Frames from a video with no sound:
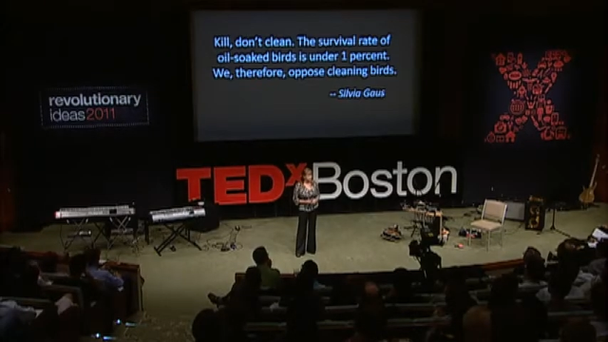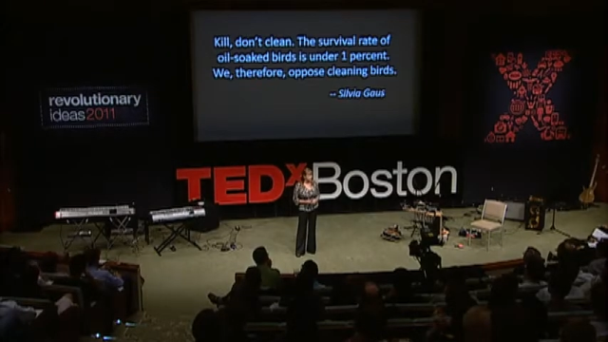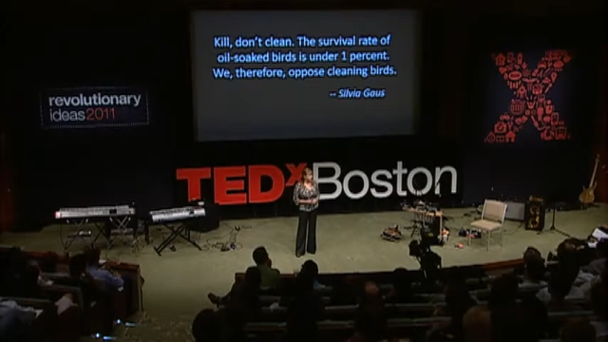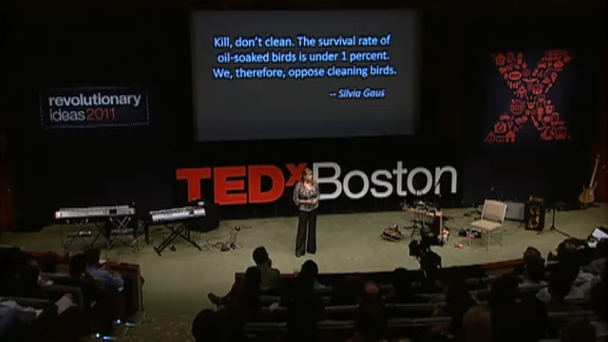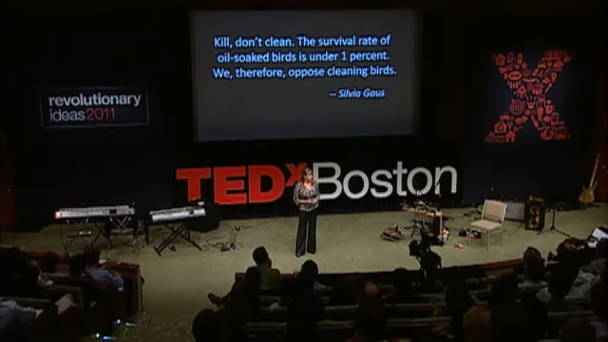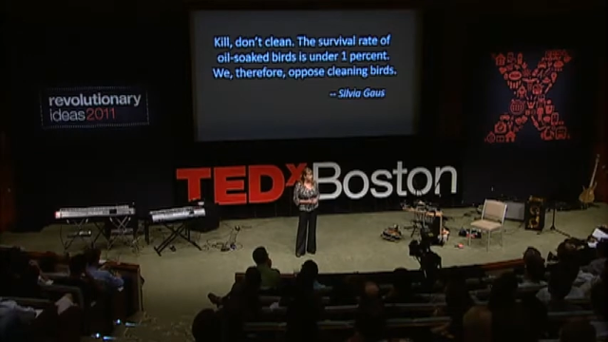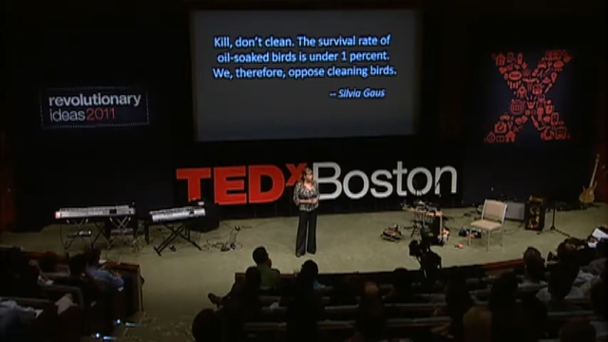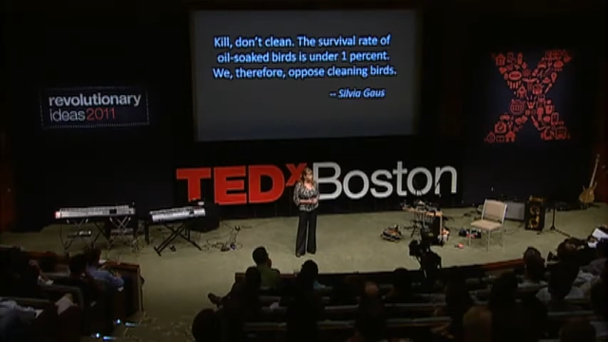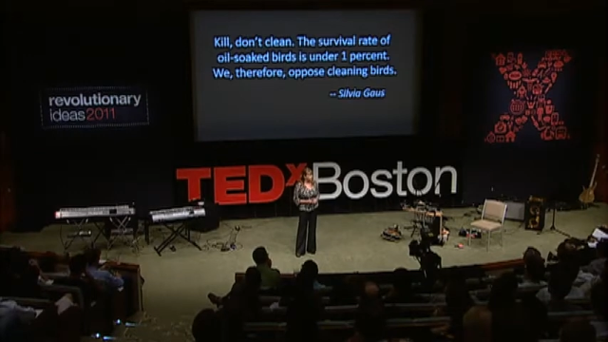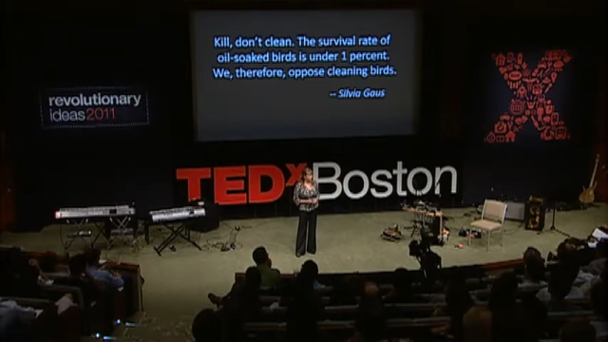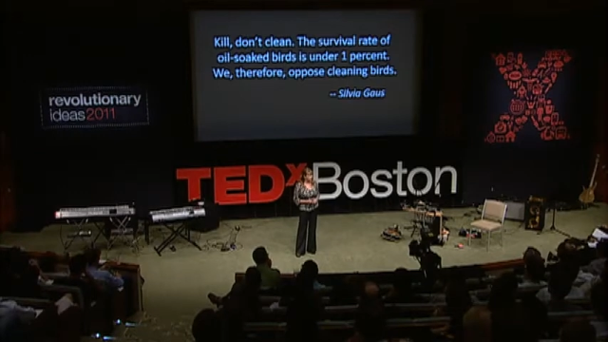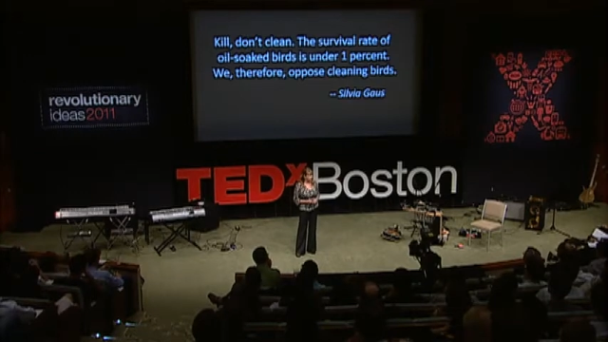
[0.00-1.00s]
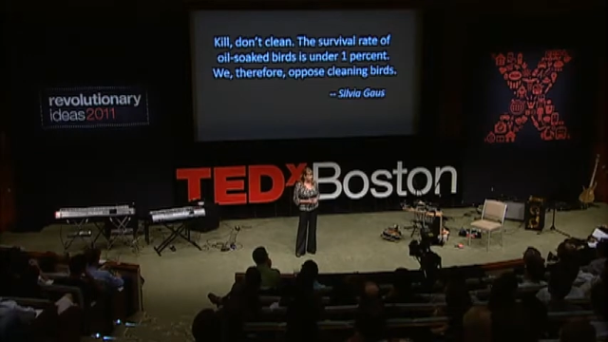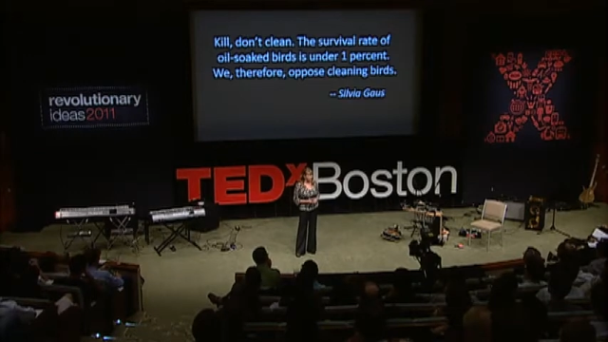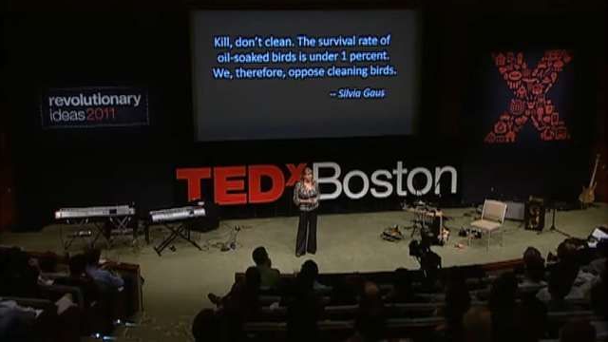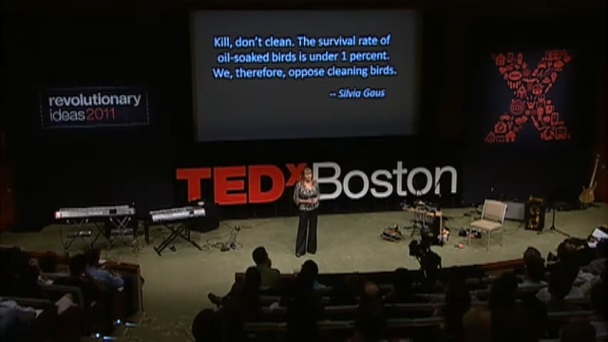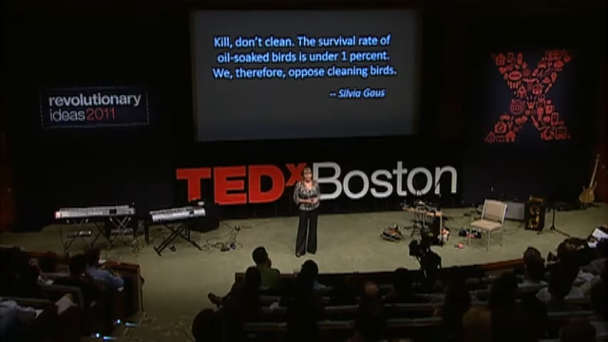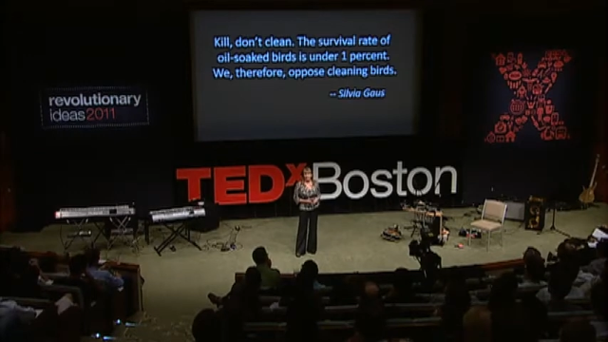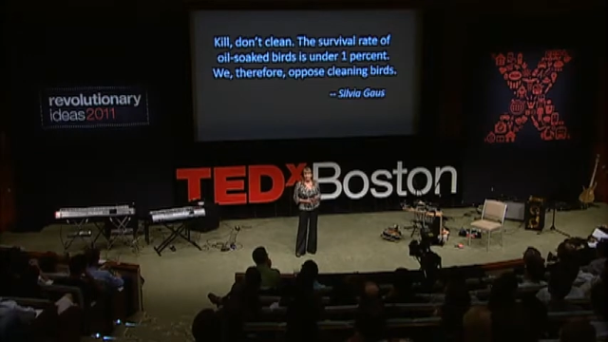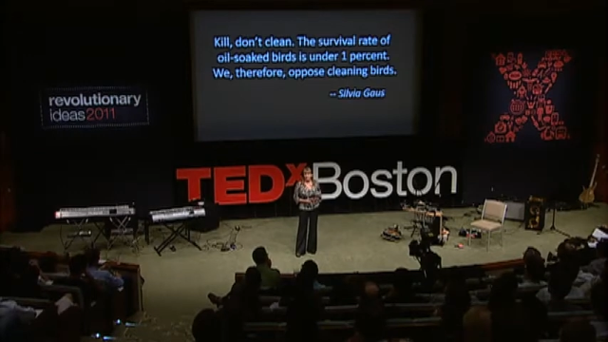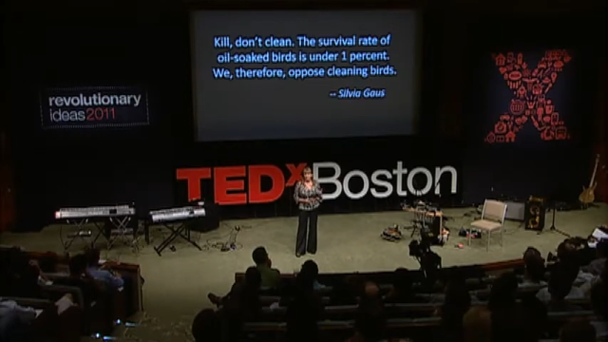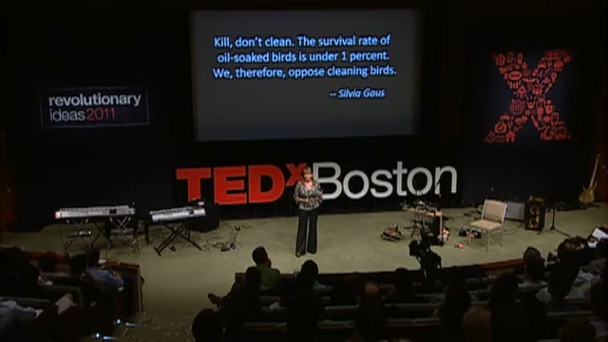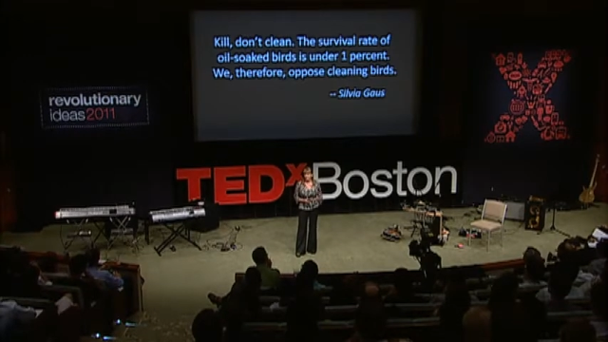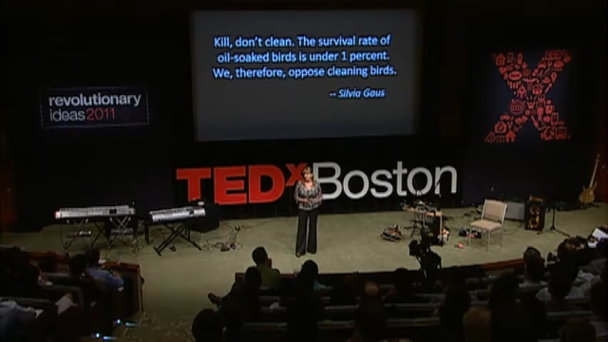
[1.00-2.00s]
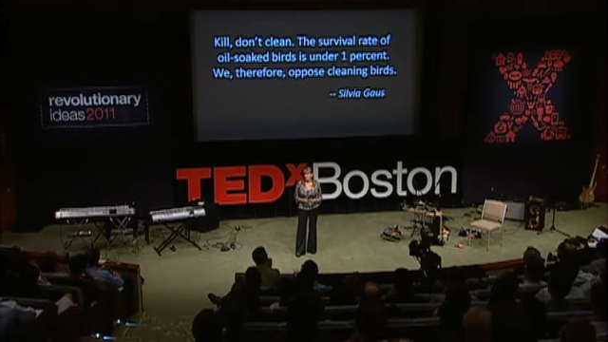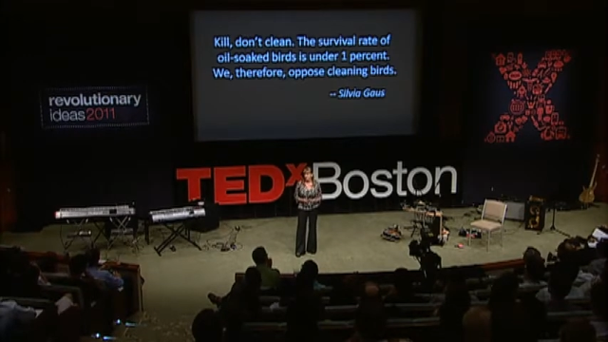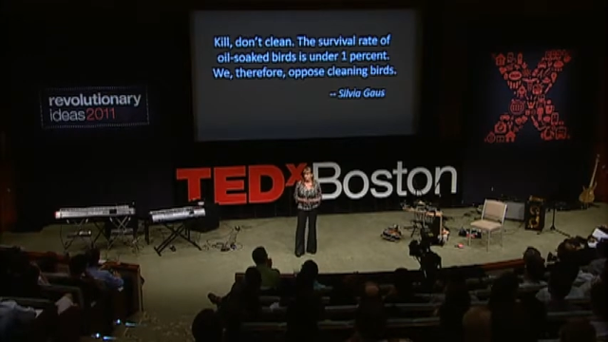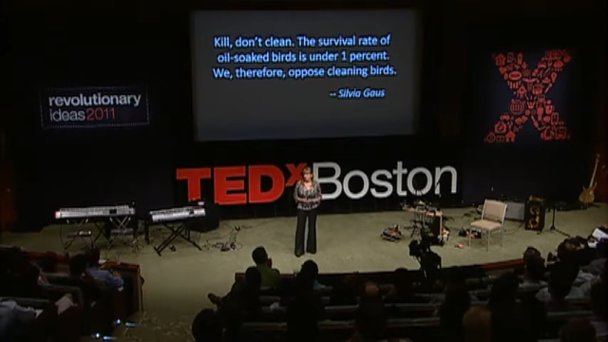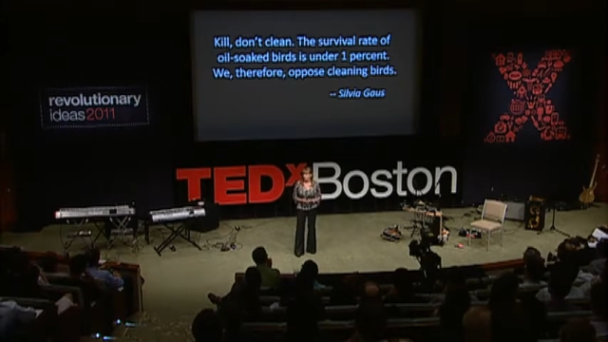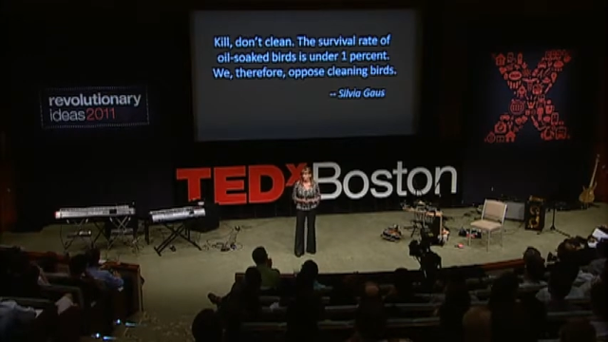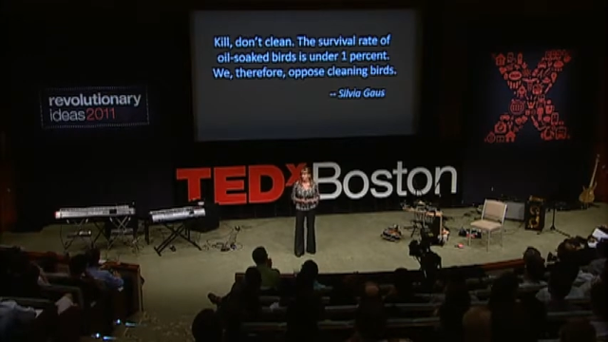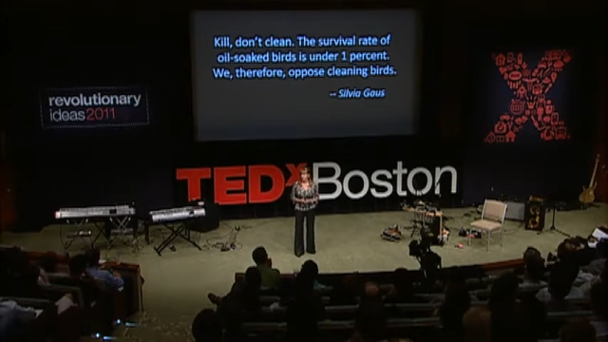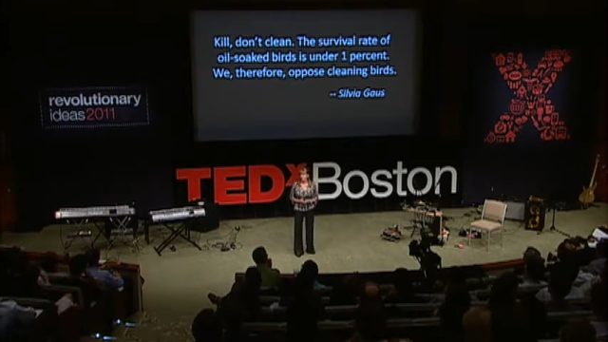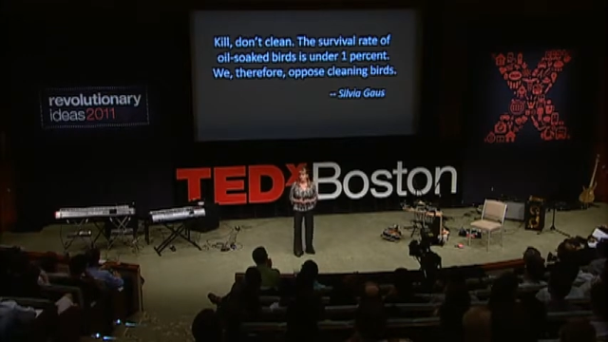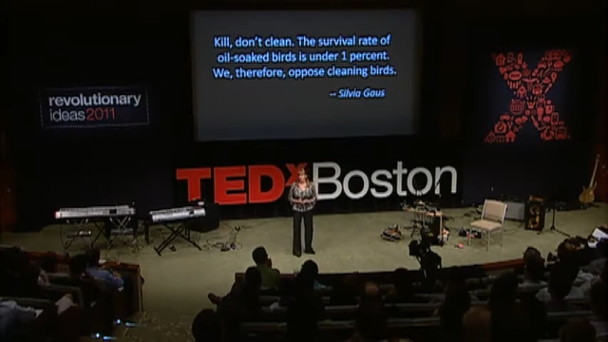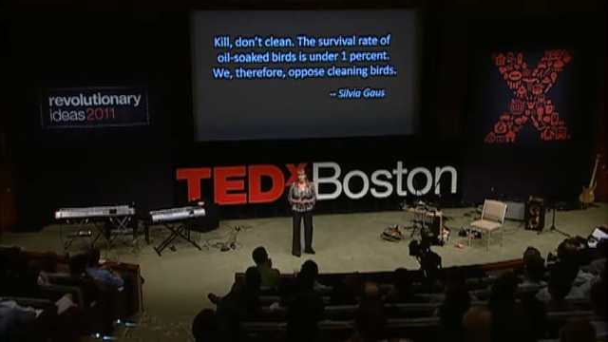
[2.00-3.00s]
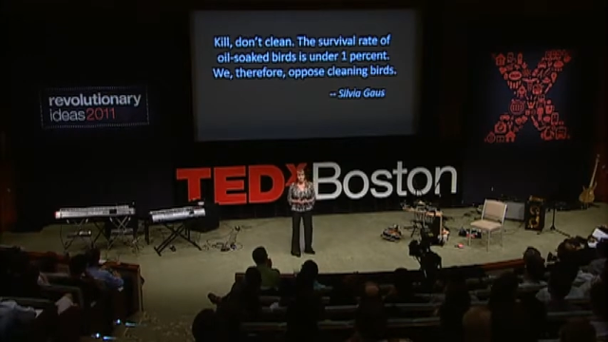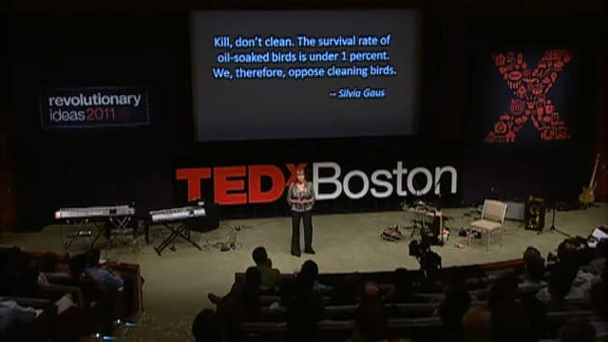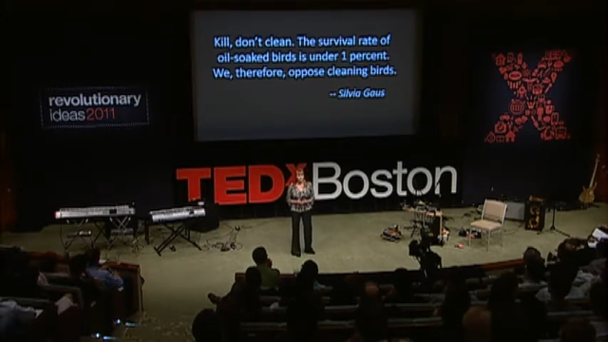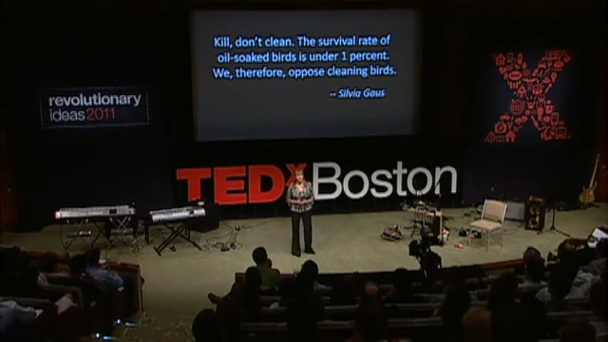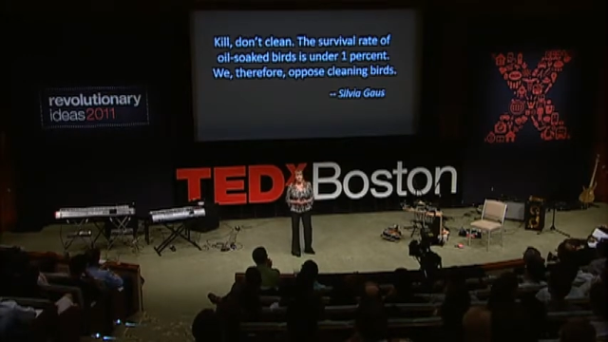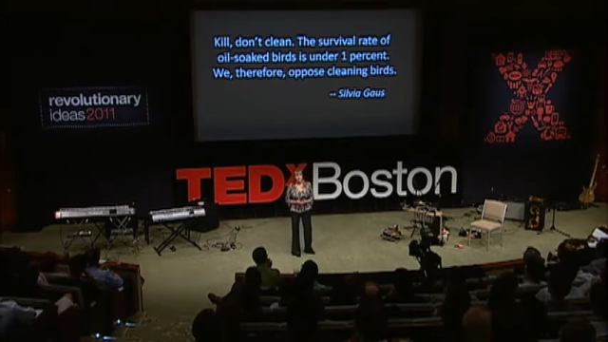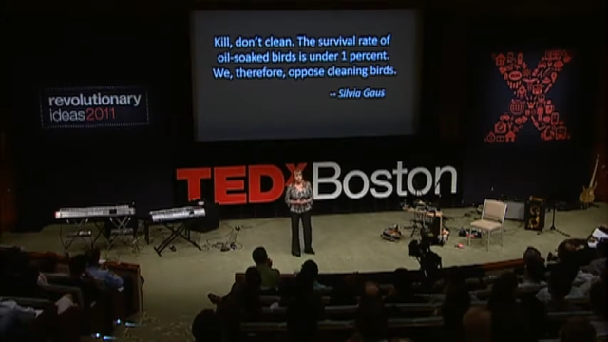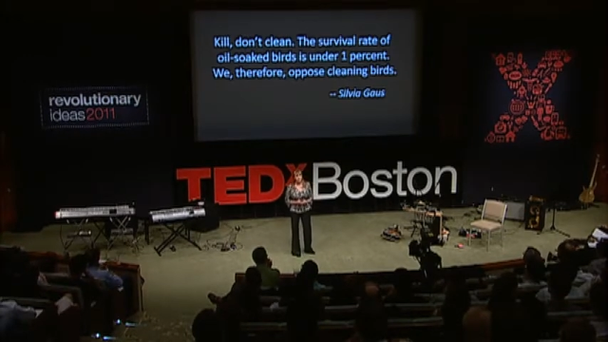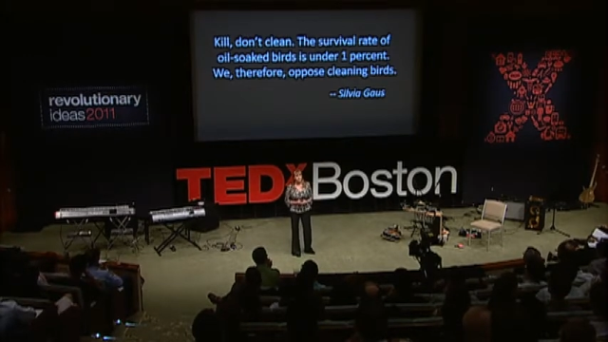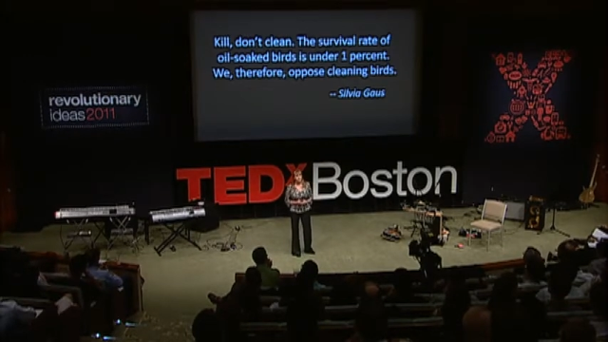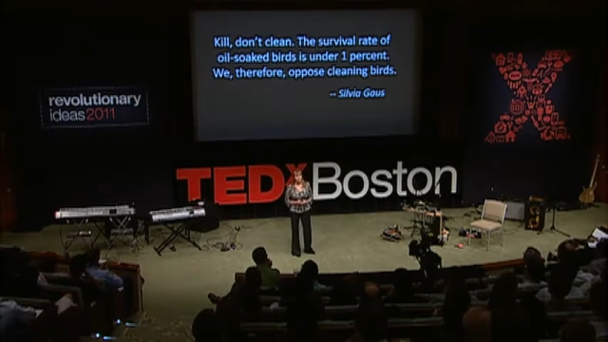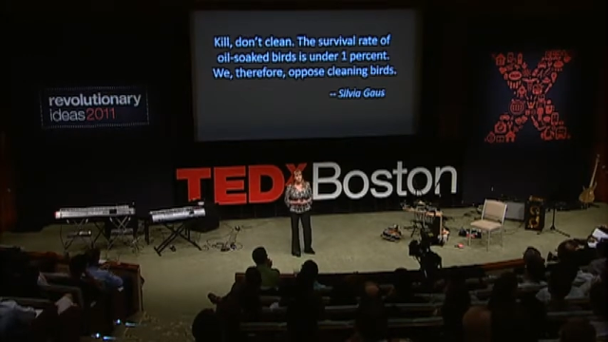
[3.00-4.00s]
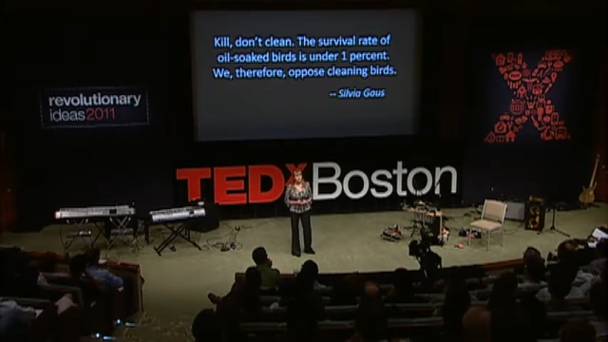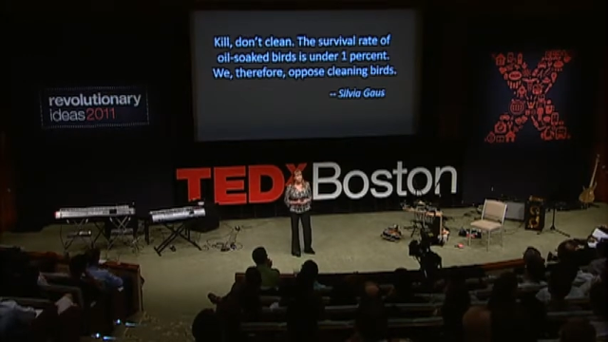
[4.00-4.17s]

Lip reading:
No face is visible, so there are no lips to read.